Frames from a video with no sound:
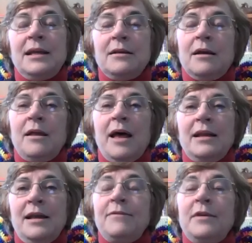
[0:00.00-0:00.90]
and
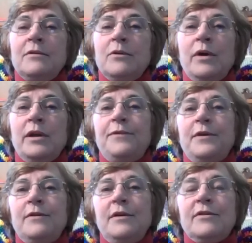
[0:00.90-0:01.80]
even quite a
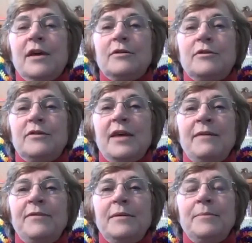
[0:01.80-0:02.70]
few of these countries
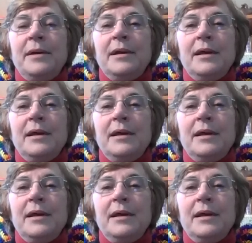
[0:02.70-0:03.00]
have them.